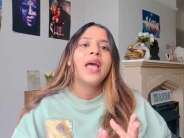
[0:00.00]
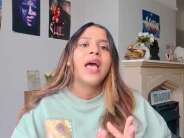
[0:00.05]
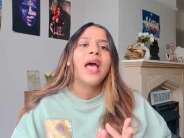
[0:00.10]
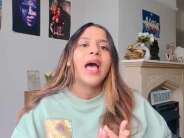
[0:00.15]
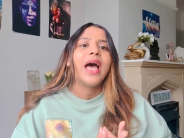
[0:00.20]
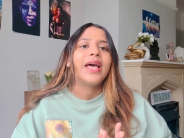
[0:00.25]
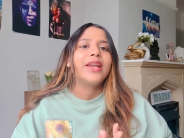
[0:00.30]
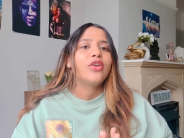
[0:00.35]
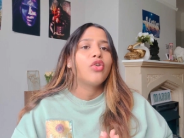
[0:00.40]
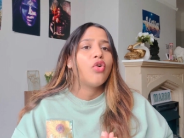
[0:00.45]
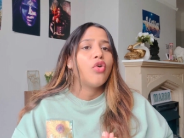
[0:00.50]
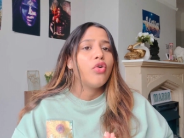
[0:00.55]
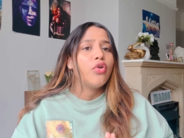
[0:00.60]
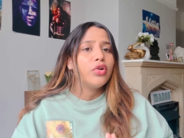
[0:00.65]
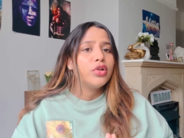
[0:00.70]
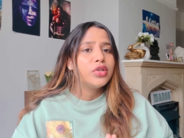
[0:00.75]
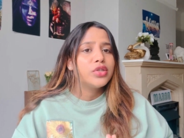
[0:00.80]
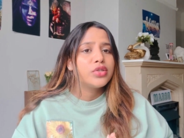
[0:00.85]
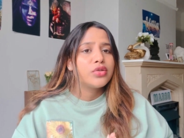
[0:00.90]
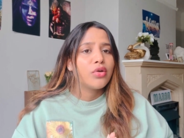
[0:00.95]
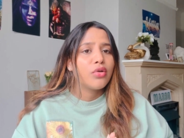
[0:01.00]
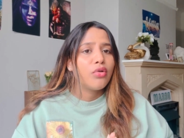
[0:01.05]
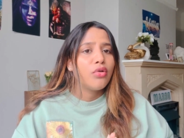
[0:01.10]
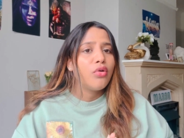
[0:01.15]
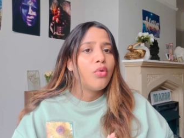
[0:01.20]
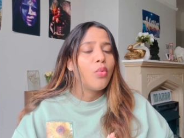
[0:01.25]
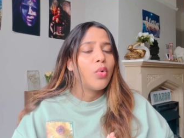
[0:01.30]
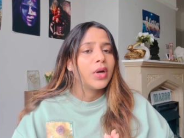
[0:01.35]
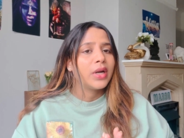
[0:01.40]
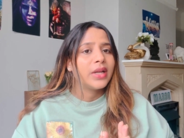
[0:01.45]
and
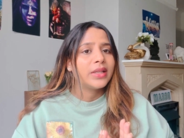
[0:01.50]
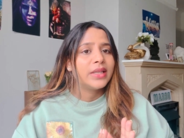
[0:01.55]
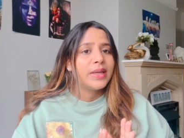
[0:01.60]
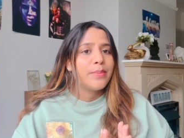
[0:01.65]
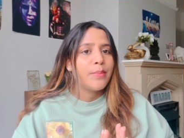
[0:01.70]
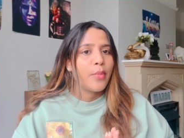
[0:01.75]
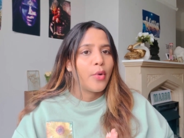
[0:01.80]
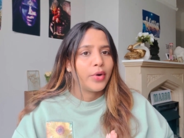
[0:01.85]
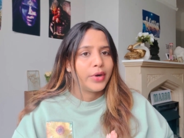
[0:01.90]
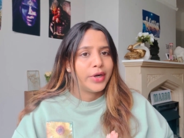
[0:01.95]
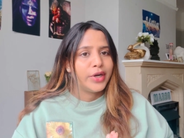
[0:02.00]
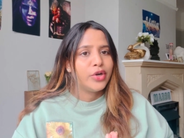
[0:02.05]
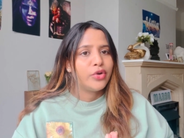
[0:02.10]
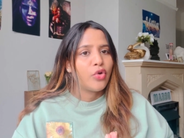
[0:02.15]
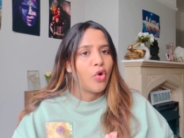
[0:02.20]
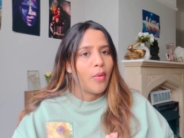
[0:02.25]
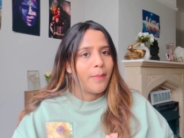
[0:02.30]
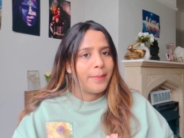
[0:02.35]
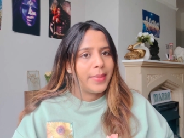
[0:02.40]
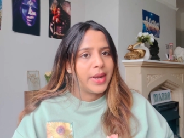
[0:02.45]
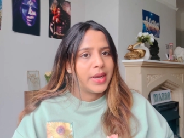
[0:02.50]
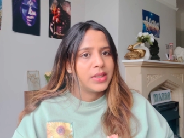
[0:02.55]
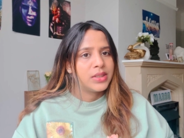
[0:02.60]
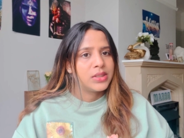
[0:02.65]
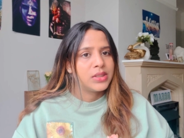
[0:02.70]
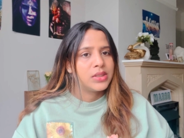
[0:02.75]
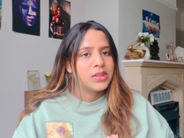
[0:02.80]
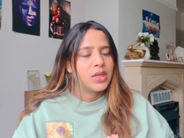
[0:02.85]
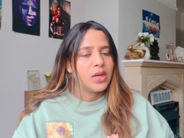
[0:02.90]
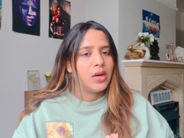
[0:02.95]
also what are the important
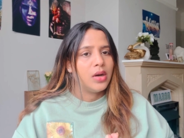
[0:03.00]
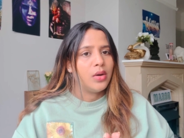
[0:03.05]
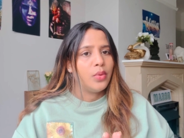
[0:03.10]
topics